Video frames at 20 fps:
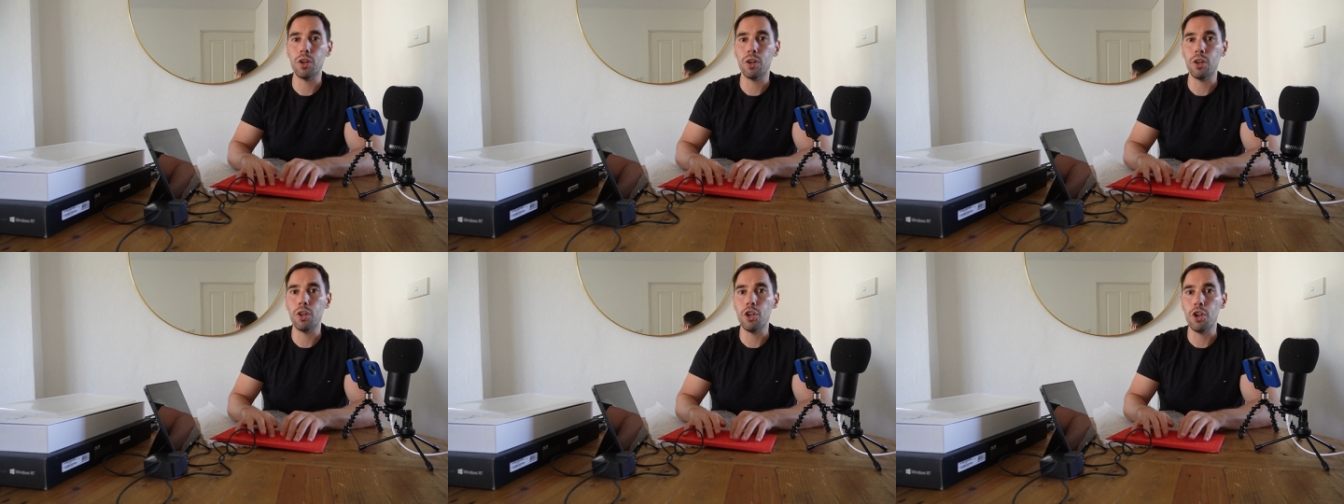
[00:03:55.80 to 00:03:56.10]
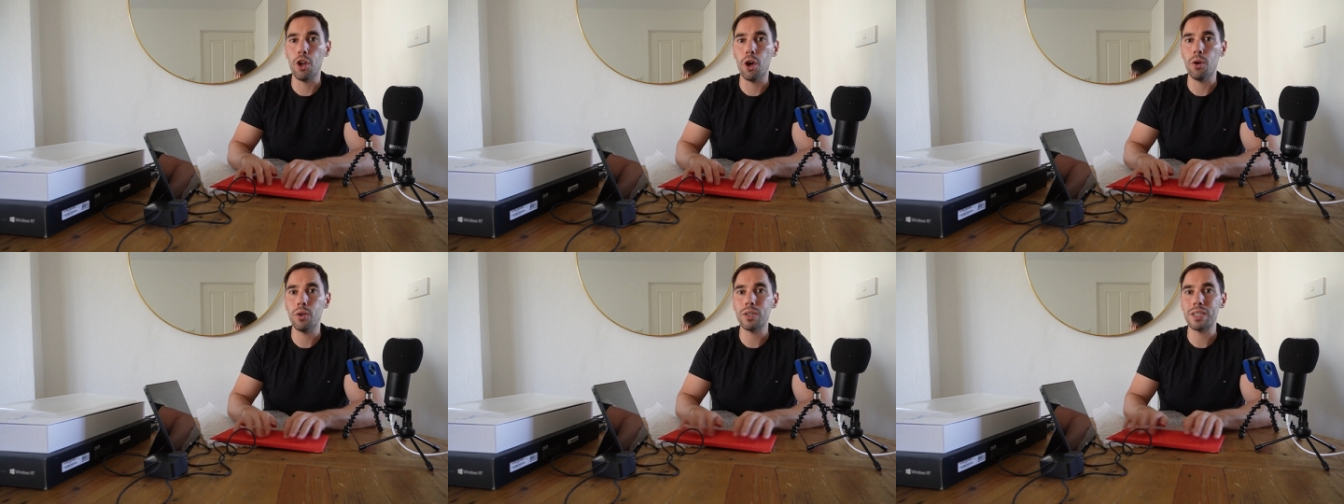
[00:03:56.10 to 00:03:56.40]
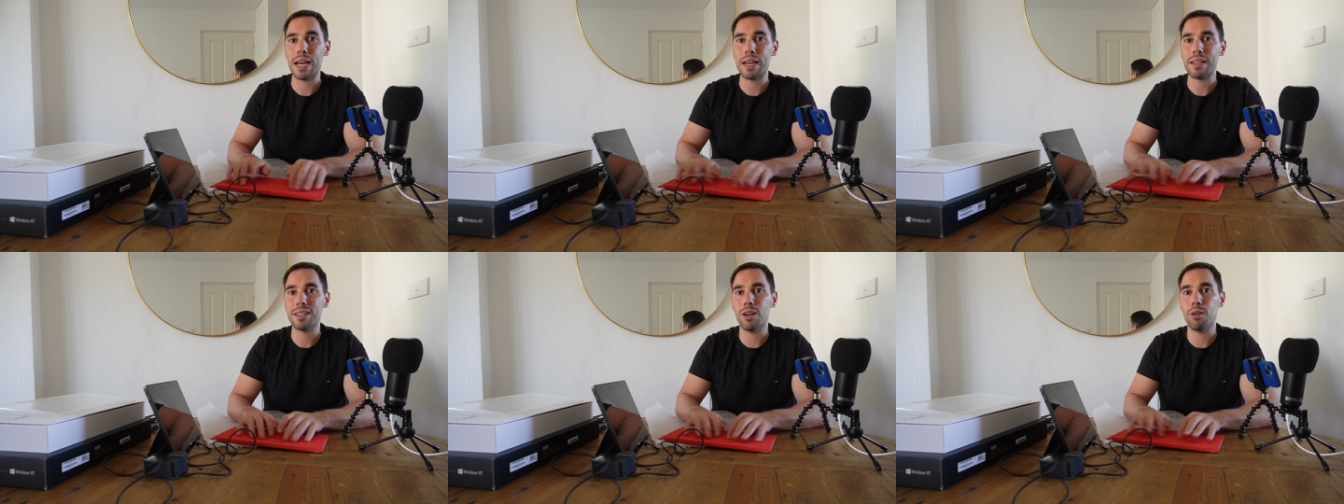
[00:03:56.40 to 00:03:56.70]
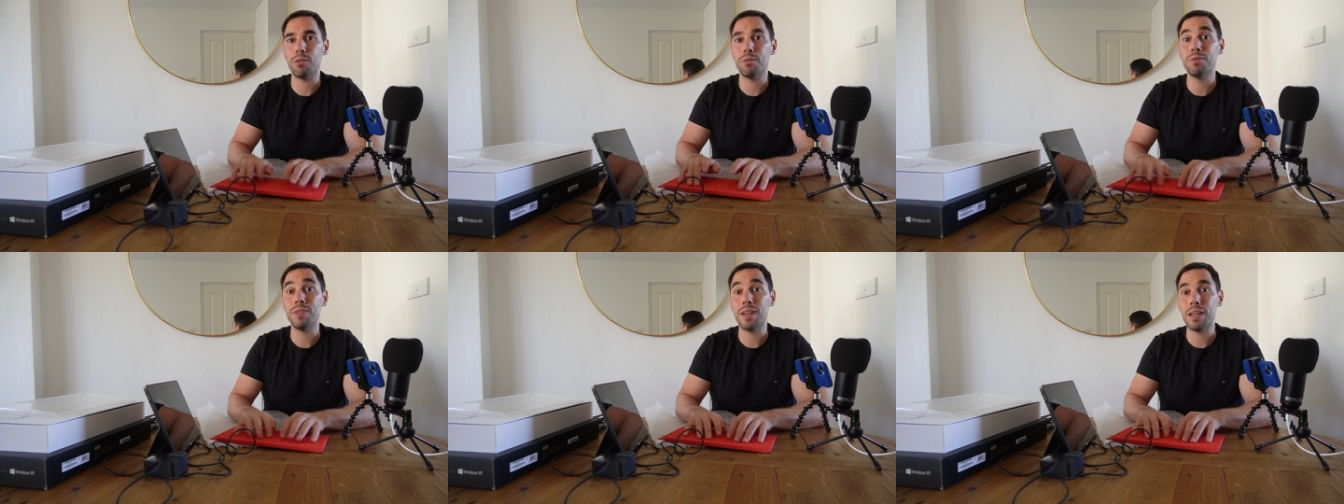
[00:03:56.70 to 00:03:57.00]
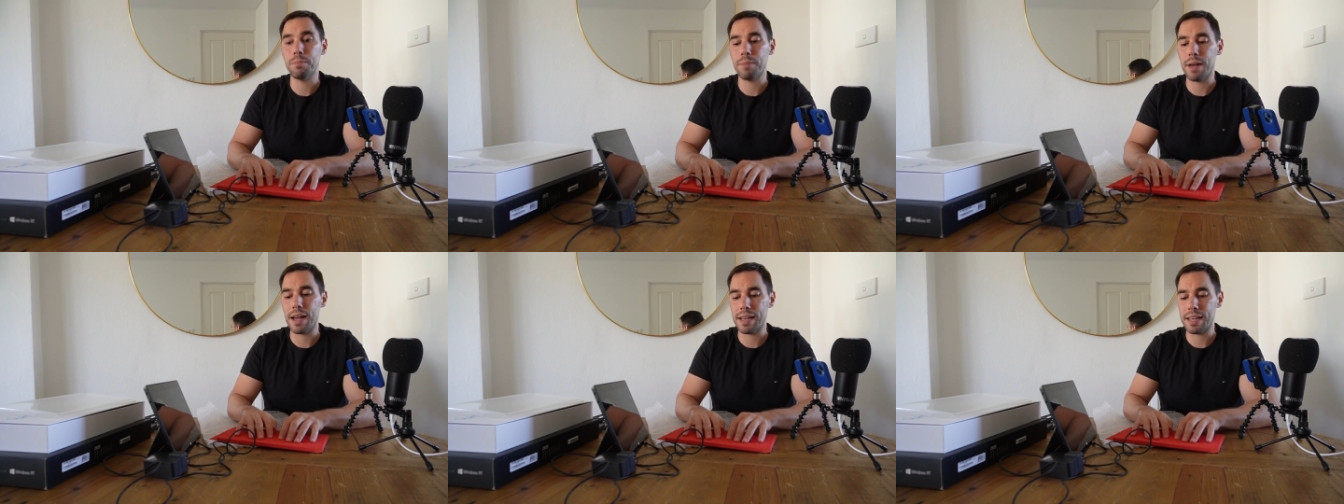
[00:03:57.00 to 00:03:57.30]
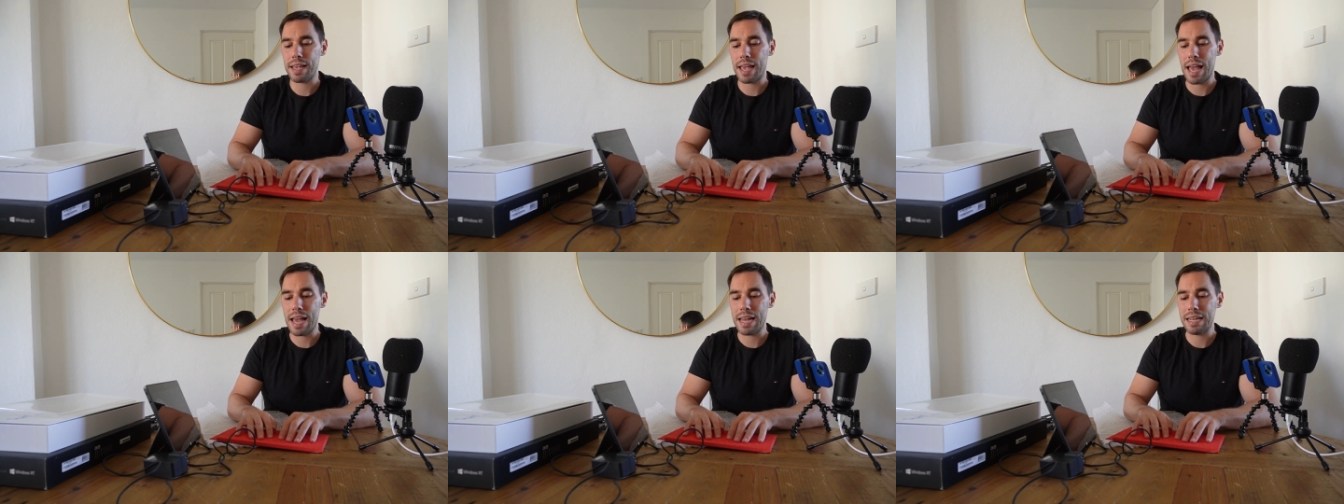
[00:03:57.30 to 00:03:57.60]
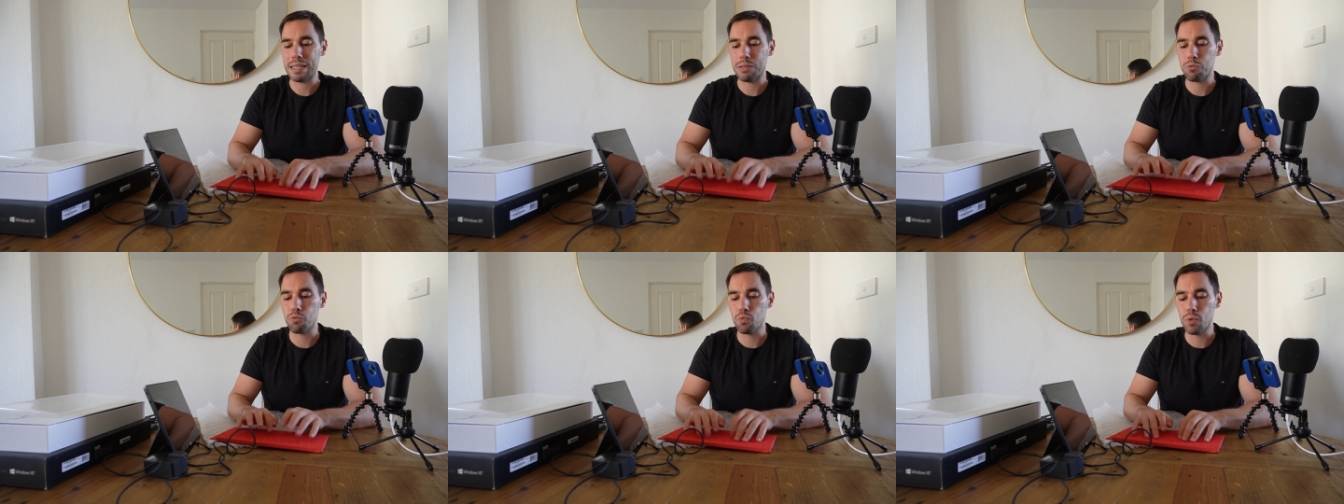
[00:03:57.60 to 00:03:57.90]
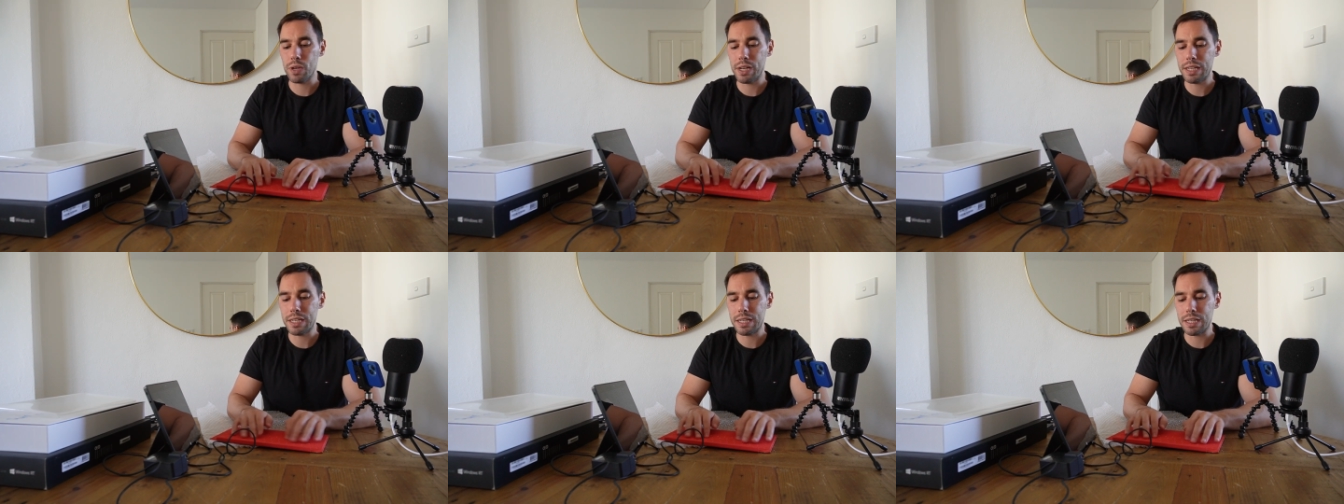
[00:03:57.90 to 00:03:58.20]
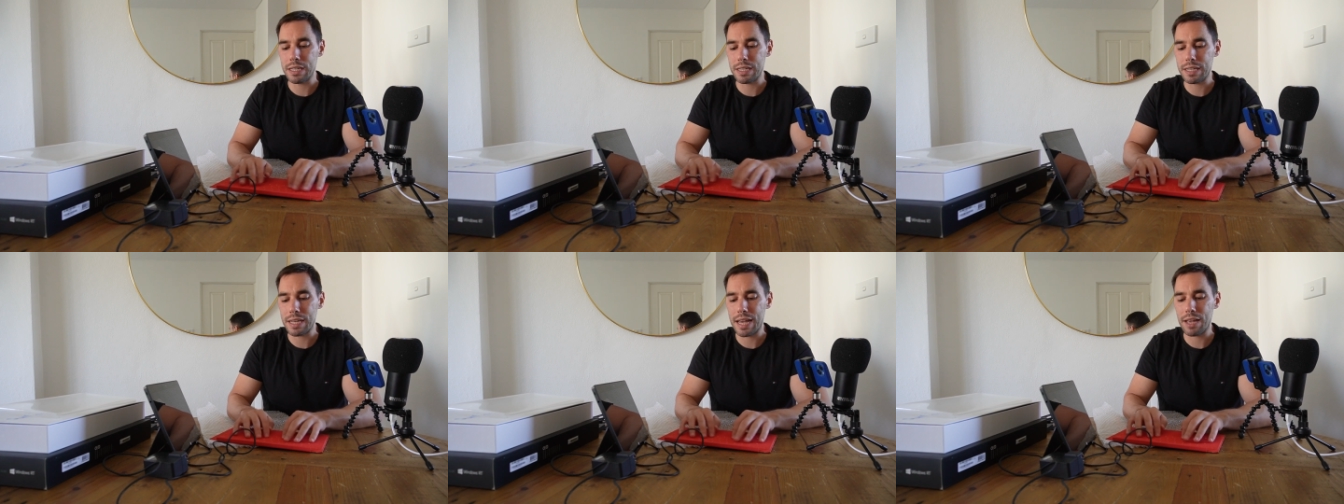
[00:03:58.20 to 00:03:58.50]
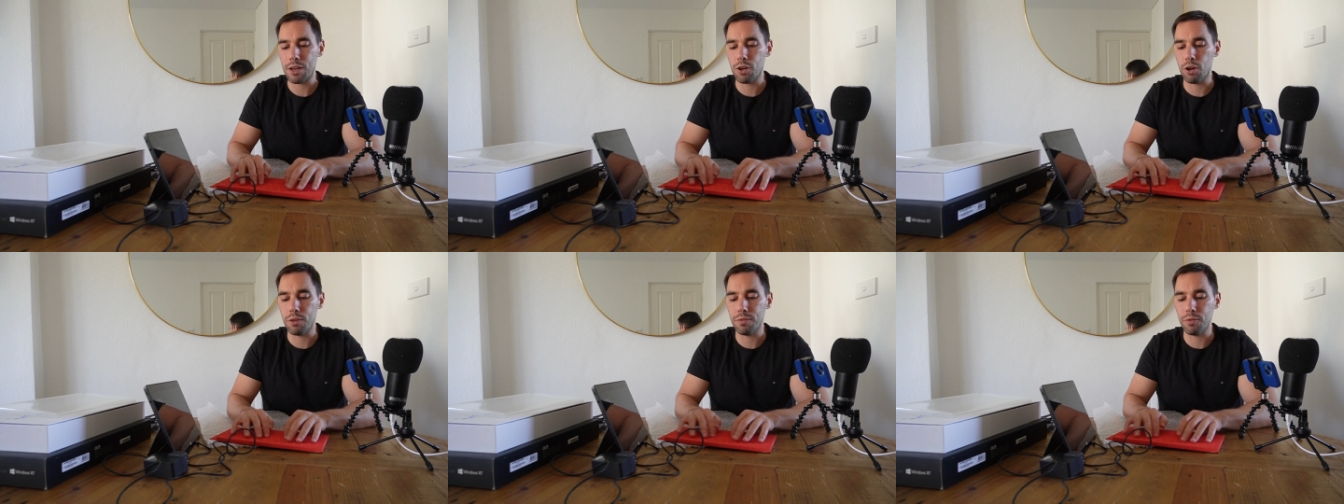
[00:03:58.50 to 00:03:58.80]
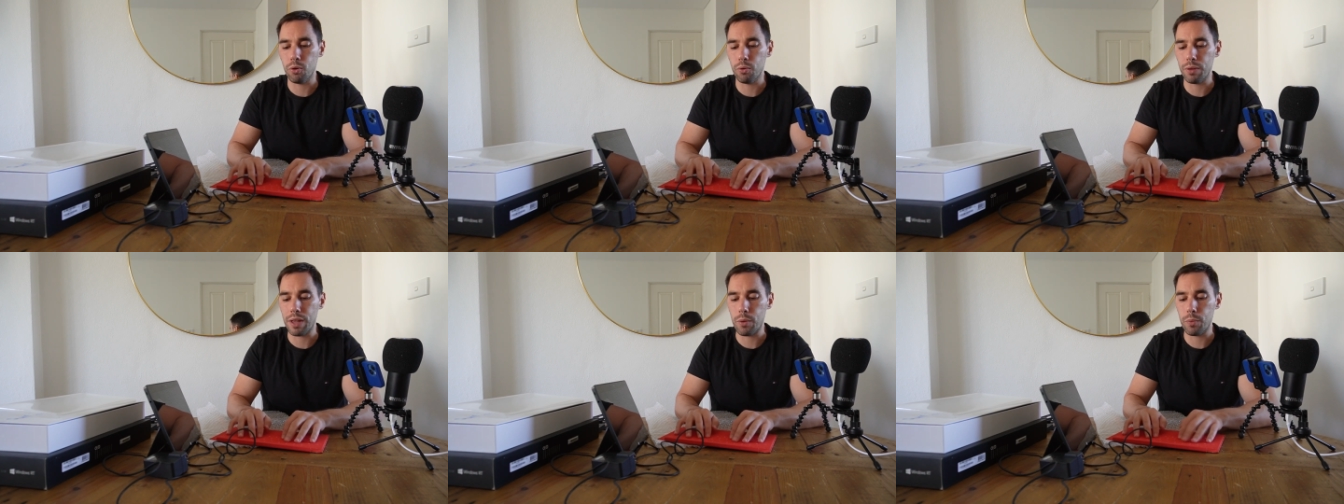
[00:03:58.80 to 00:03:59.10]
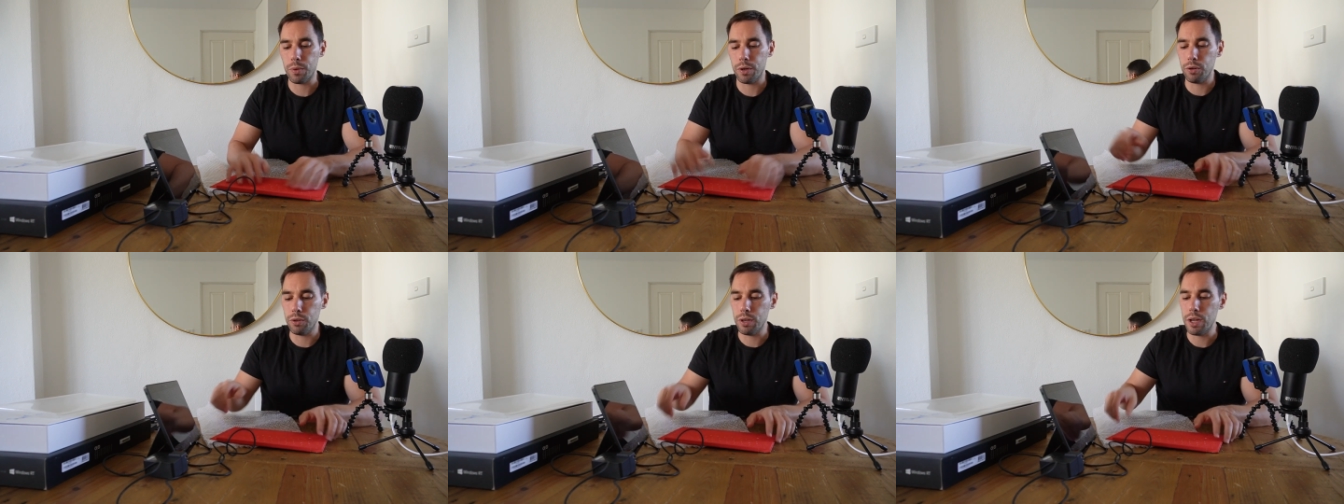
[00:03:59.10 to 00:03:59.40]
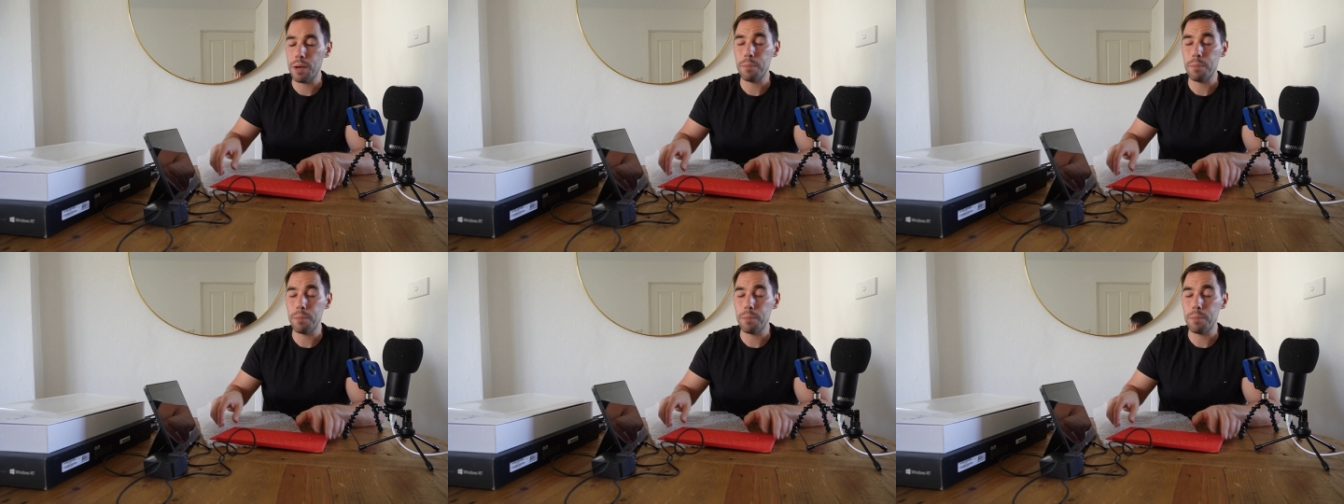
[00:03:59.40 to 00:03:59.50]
no tactile feedback and it really didn't take off all that well.